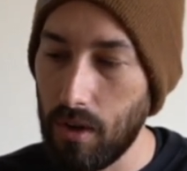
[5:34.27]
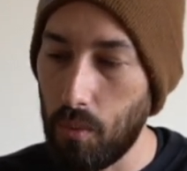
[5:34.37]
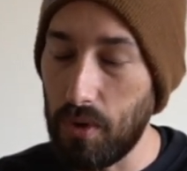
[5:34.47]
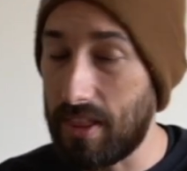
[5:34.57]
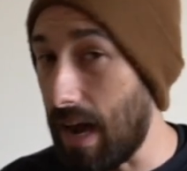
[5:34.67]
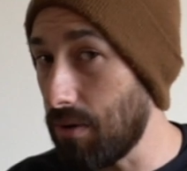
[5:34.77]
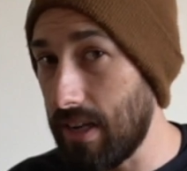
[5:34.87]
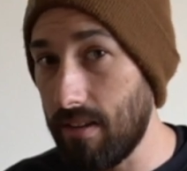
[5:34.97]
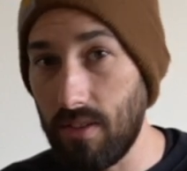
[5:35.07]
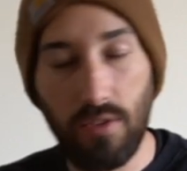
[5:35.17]
without
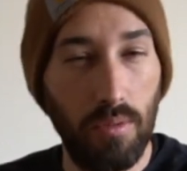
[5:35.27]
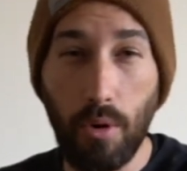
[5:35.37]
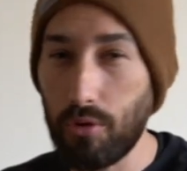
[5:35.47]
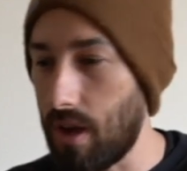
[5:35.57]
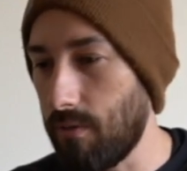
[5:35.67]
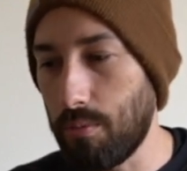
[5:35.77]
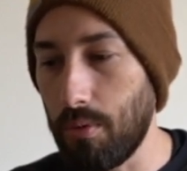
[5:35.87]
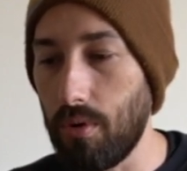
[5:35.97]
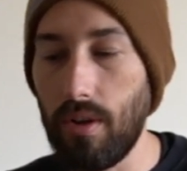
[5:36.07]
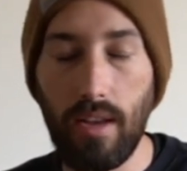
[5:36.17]
it this is the most
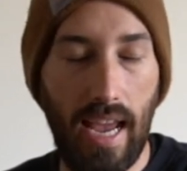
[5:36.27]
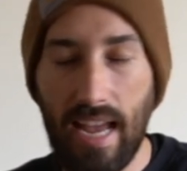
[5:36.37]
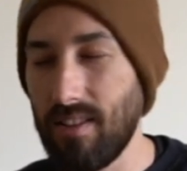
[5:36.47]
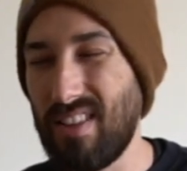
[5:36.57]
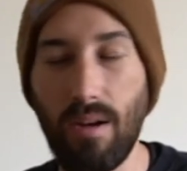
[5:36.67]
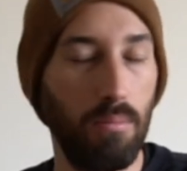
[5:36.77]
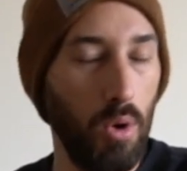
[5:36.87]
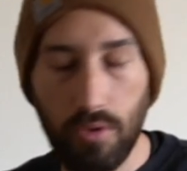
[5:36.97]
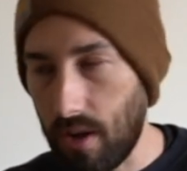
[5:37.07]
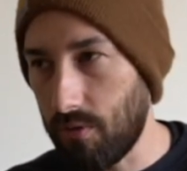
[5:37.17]
comfortable hands down
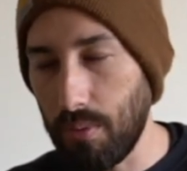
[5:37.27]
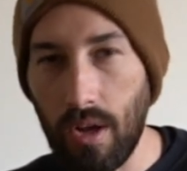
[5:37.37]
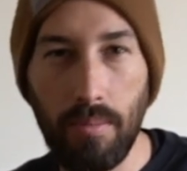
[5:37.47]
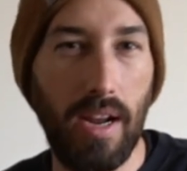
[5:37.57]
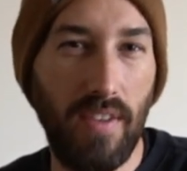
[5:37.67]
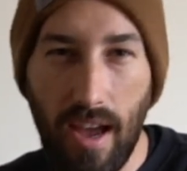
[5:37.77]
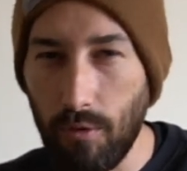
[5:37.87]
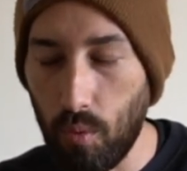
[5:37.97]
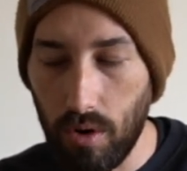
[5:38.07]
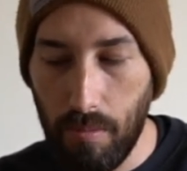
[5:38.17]
most comfortable helmet i've
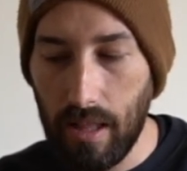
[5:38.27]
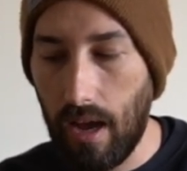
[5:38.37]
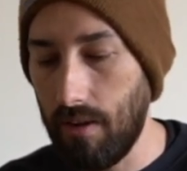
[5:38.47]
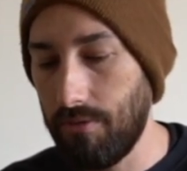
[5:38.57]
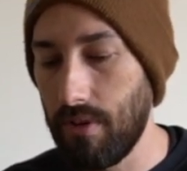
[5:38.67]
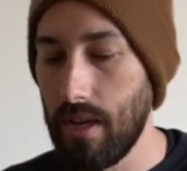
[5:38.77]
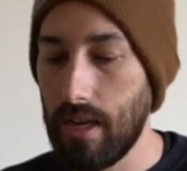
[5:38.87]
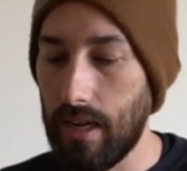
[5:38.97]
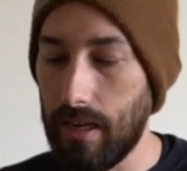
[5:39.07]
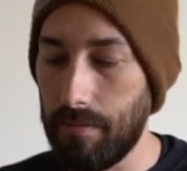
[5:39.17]
ever worn in my life
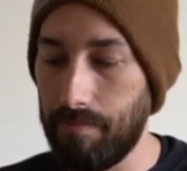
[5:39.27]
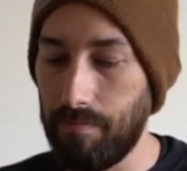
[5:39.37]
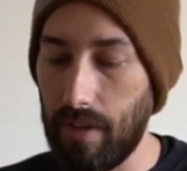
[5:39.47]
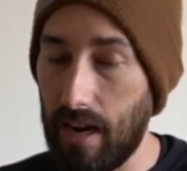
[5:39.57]
um,